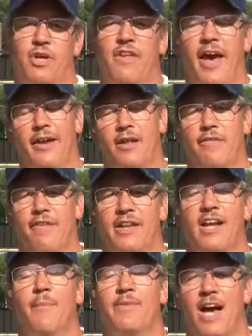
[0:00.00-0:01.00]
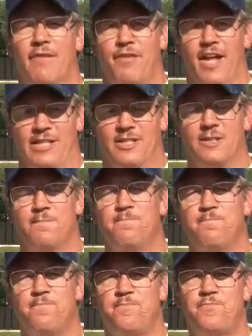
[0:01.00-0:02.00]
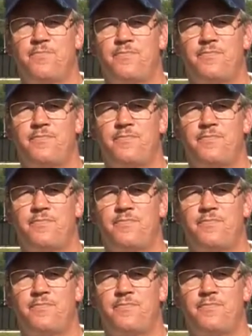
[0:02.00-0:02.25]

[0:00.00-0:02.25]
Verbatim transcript: of the end of the Vietnam conflict. Who